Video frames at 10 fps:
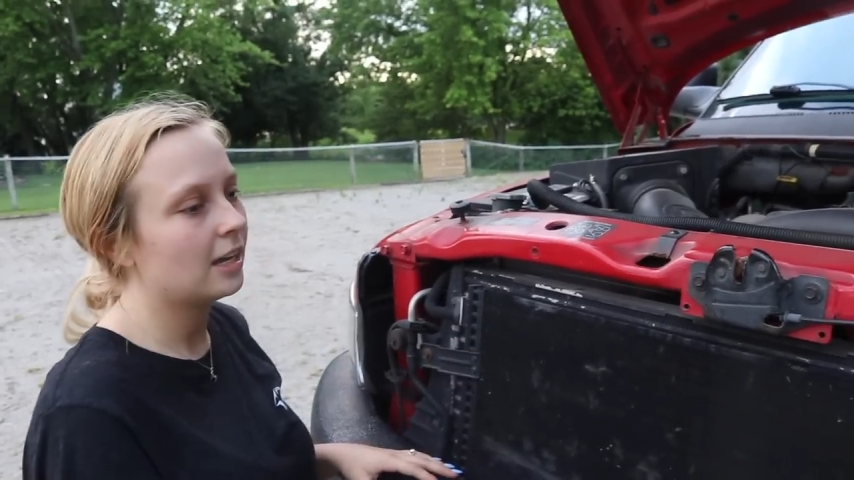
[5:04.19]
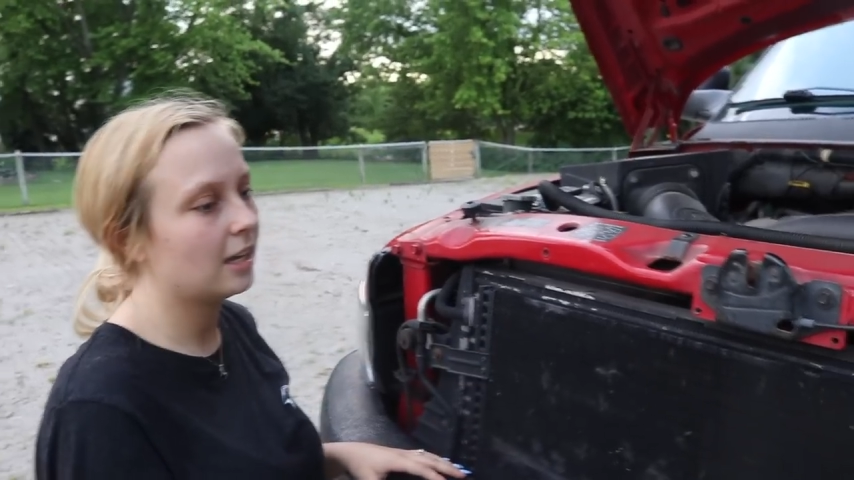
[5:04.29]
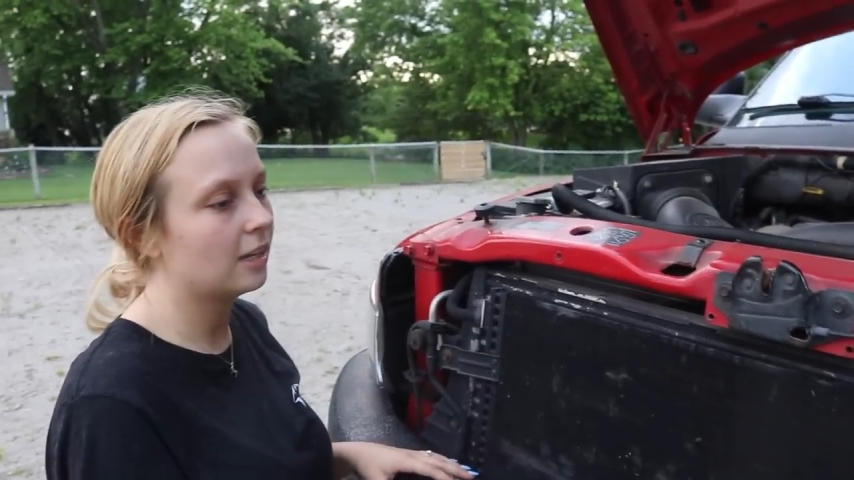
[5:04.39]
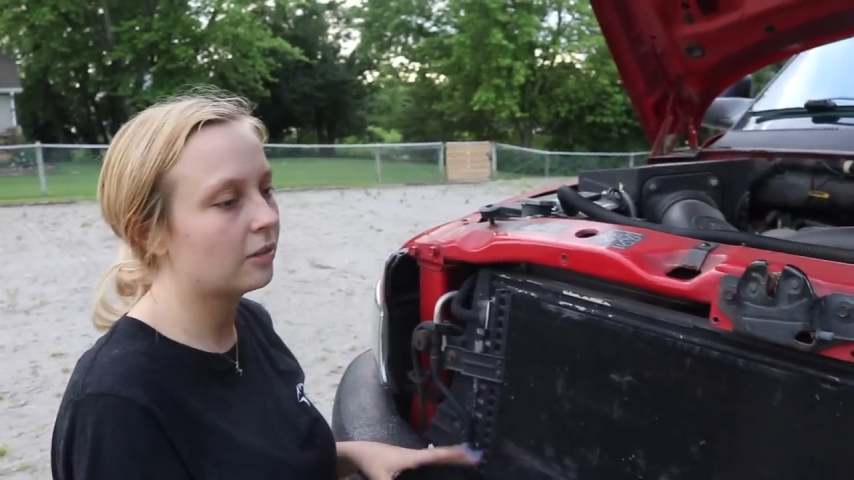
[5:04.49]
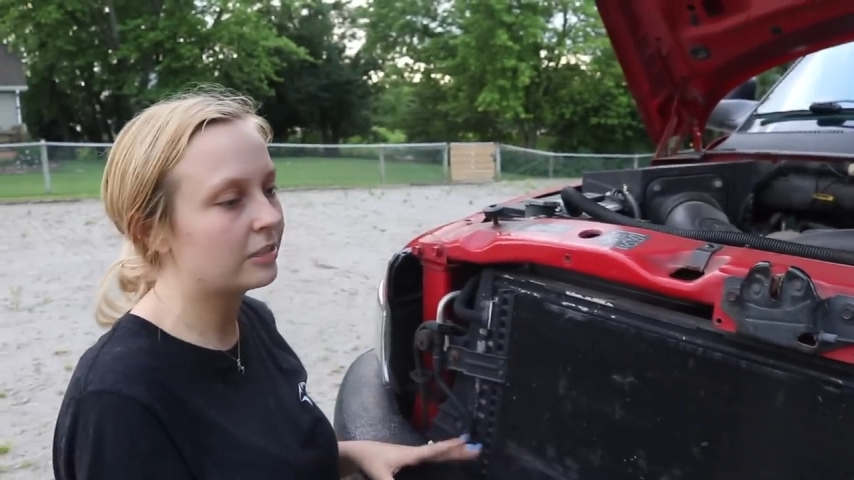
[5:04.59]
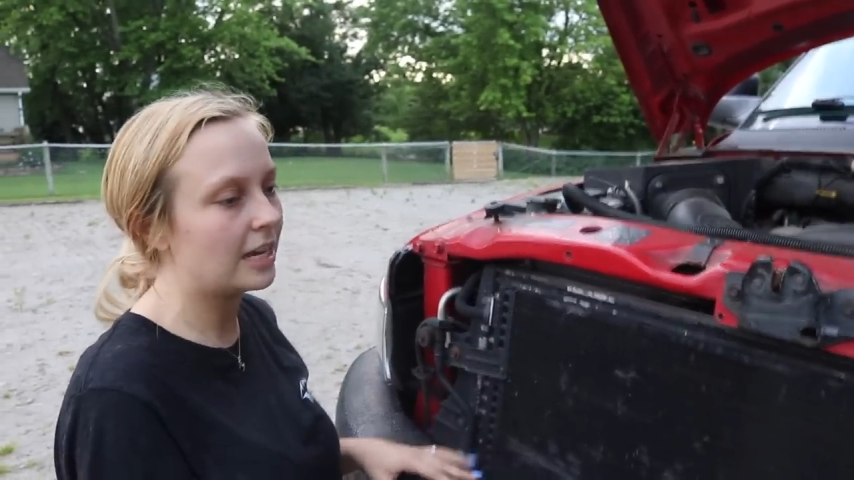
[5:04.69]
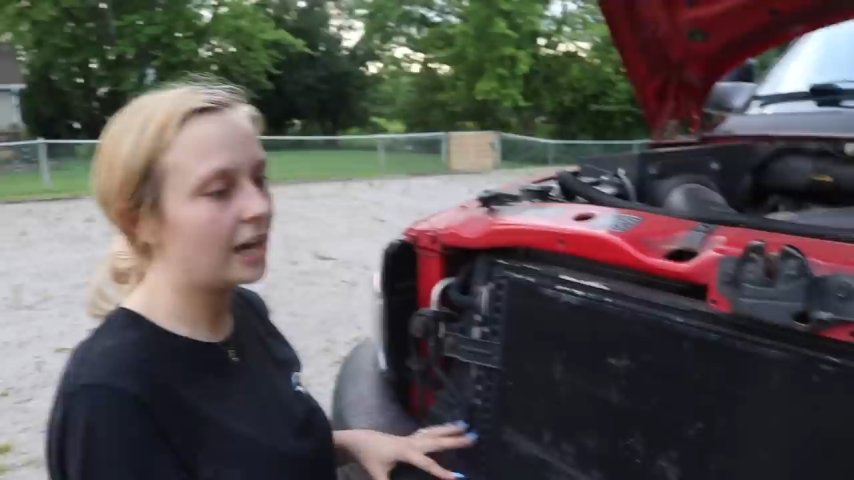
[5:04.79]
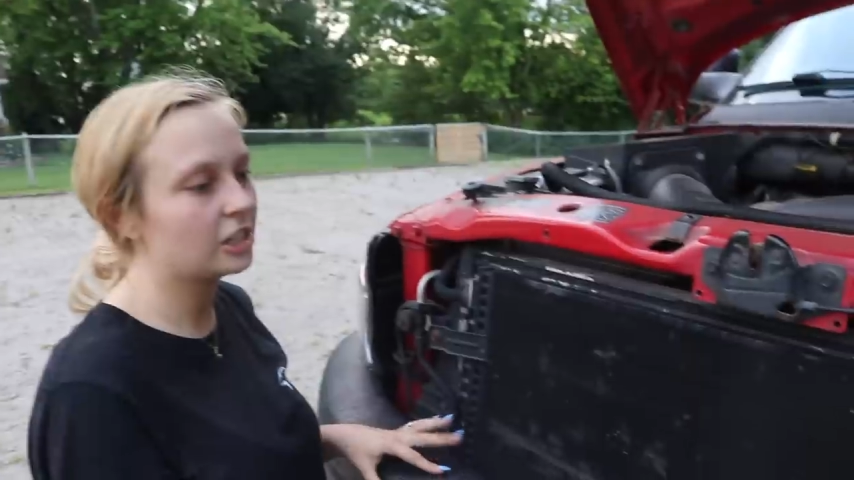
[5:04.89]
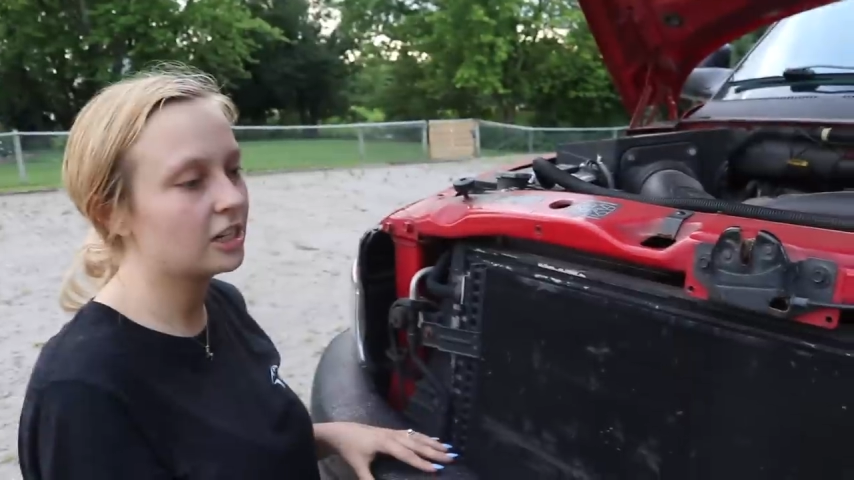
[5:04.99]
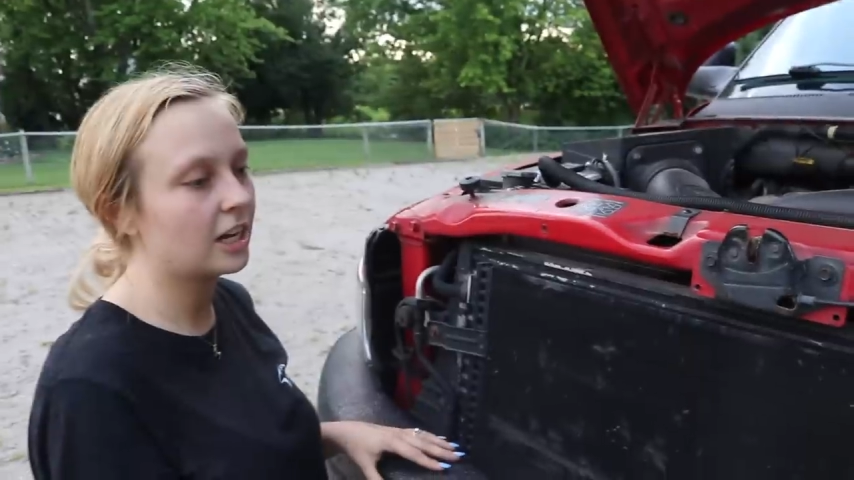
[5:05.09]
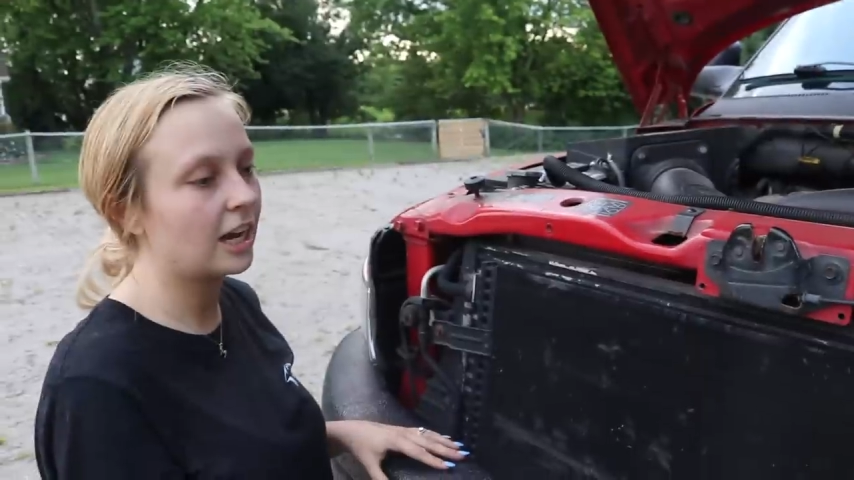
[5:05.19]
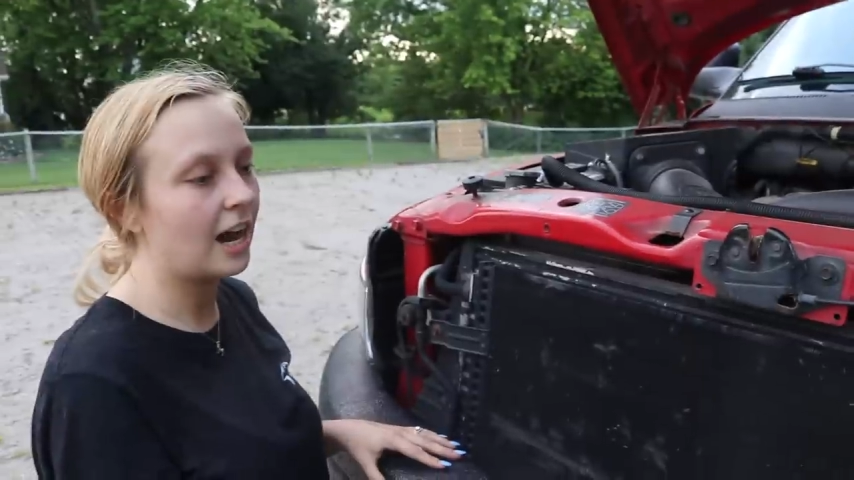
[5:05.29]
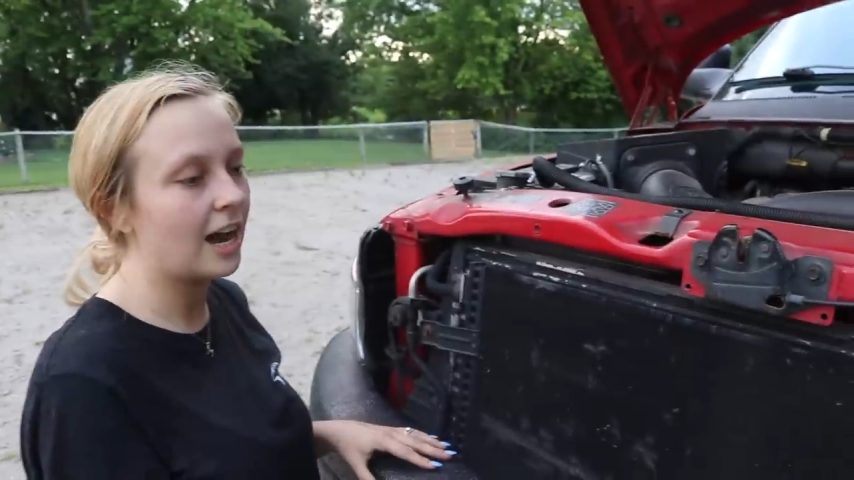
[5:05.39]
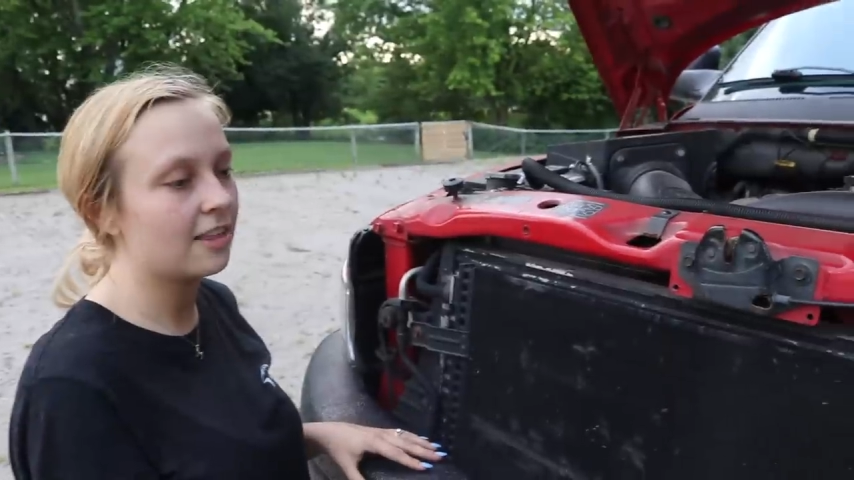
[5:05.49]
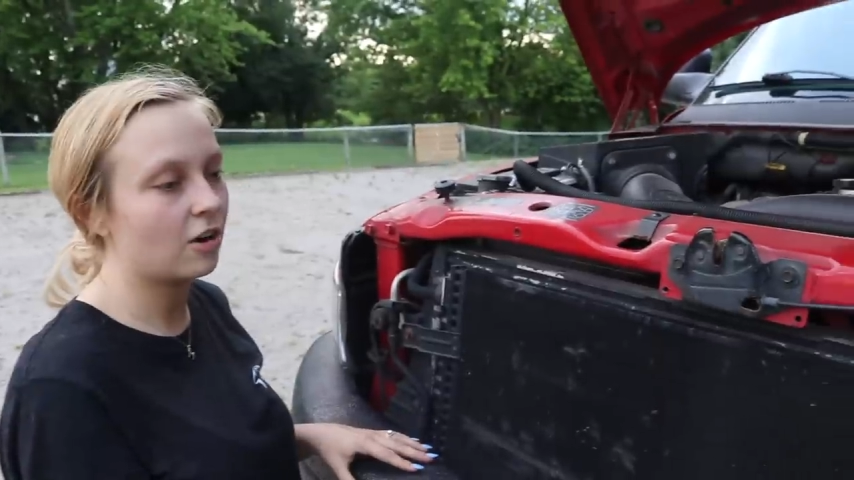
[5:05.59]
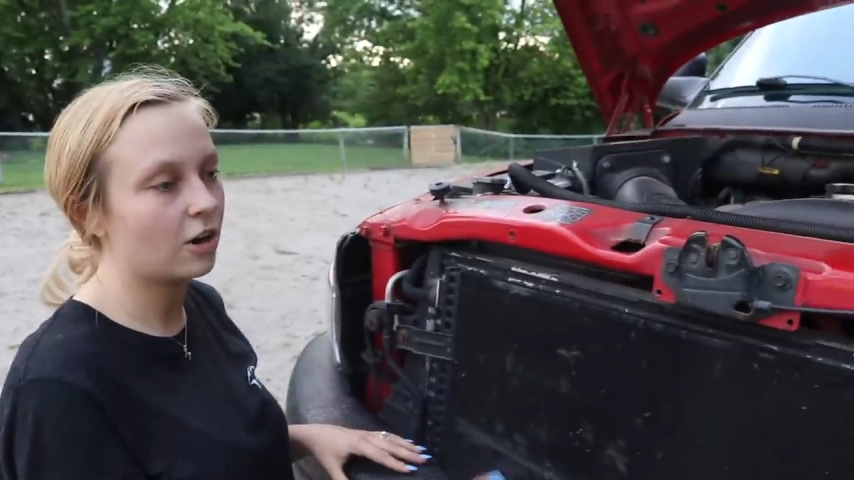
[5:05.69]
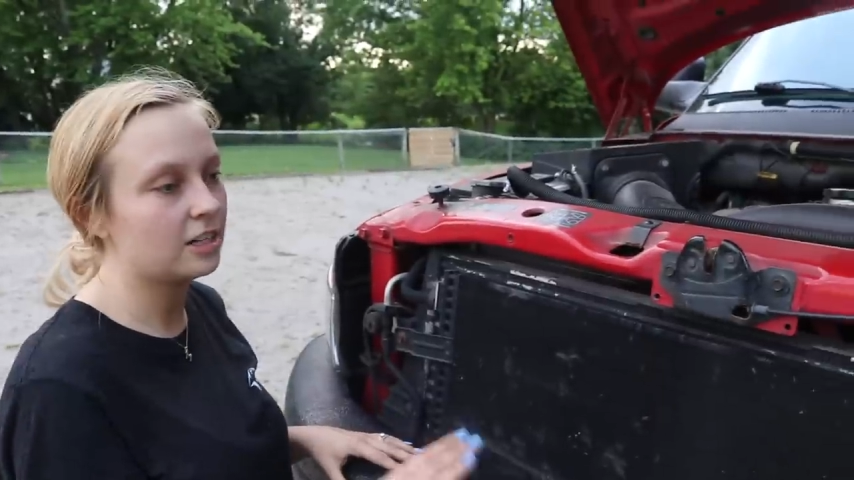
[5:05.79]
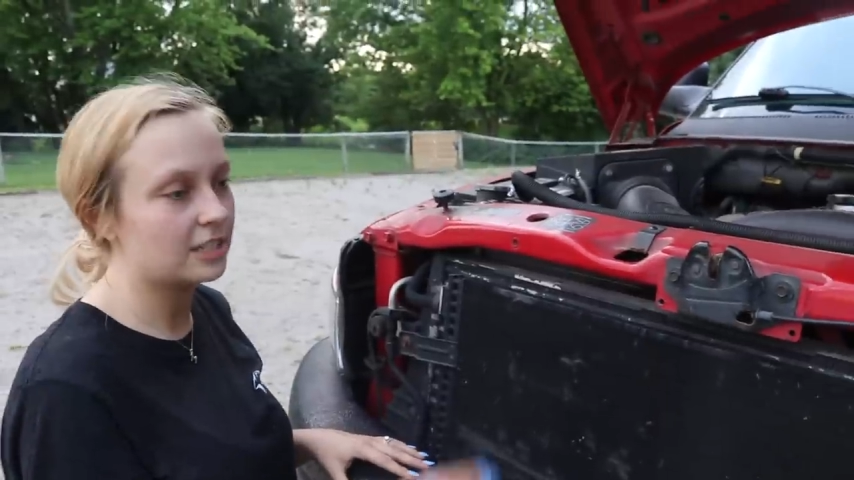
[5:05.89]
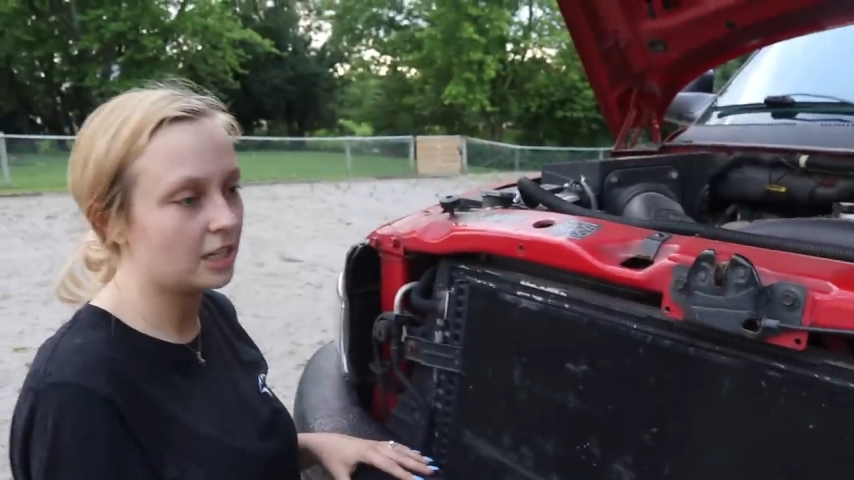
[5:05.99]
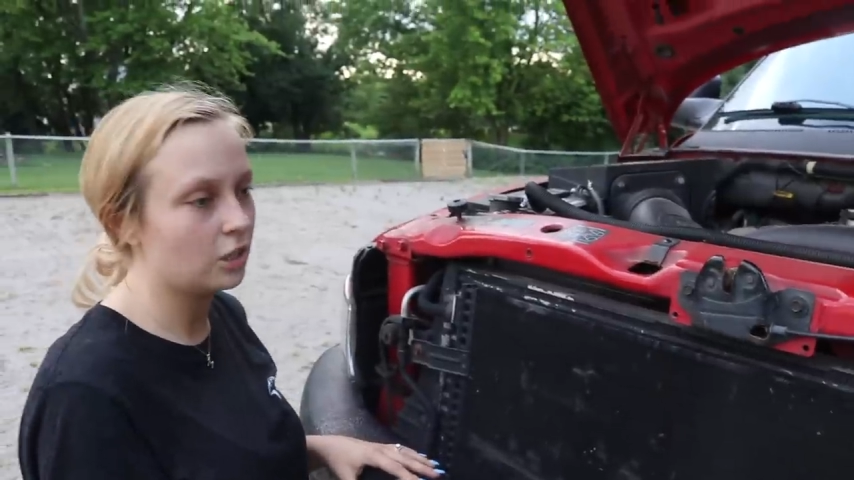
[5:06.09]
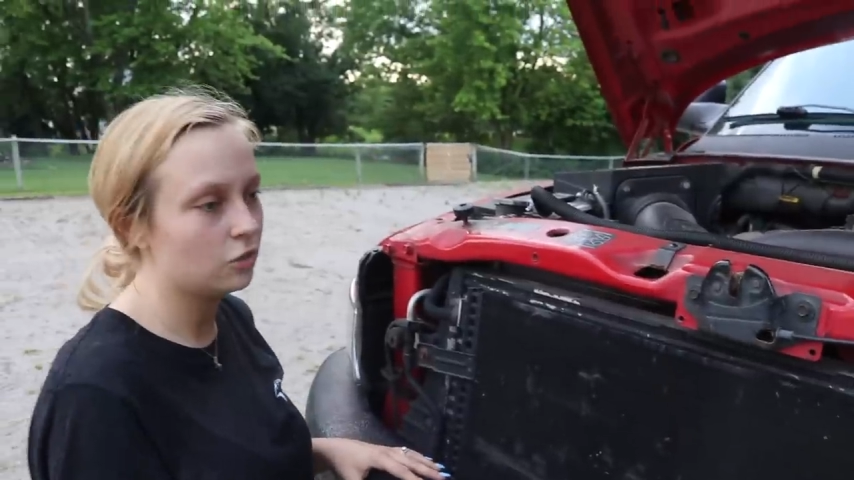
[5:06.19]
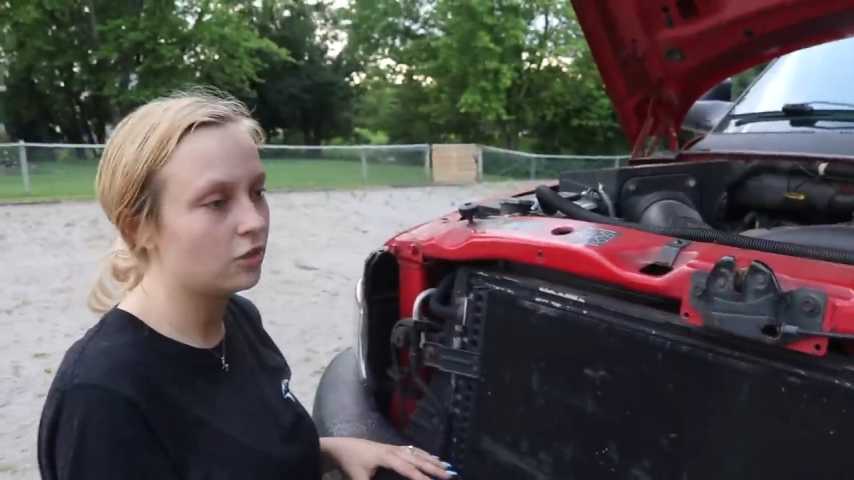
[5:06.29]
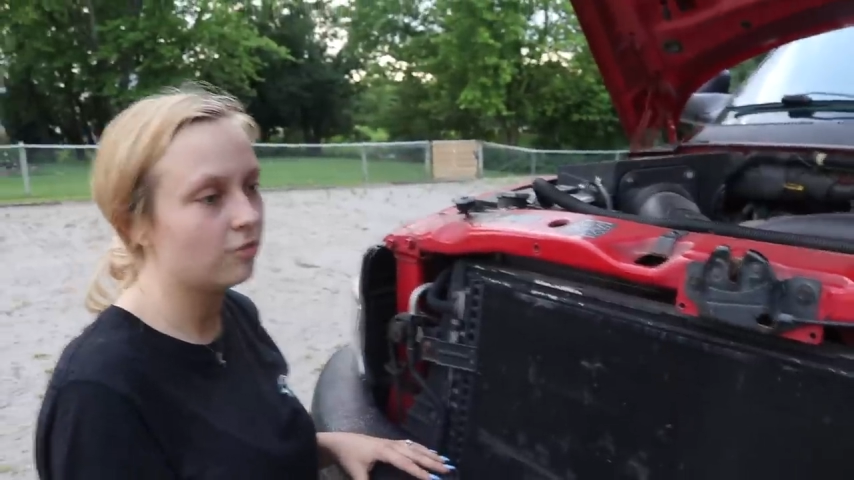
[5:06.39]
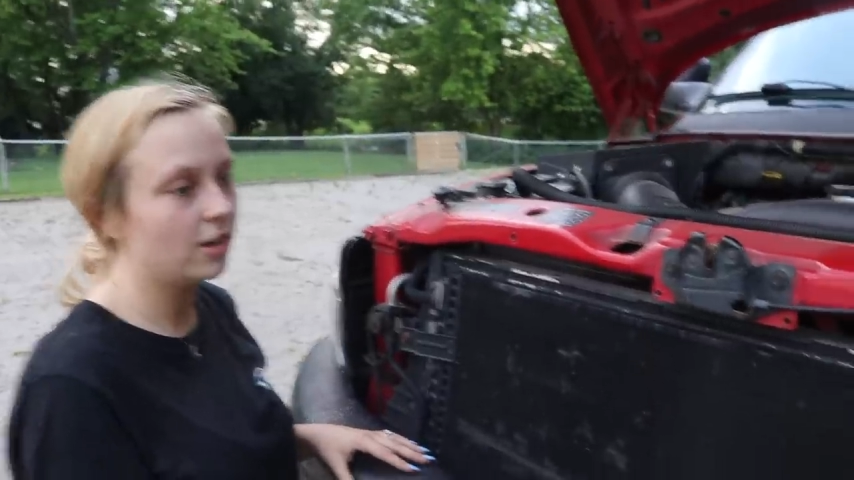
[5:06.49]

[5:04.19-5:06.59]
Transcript: And there was actually a guy that already did a YouTube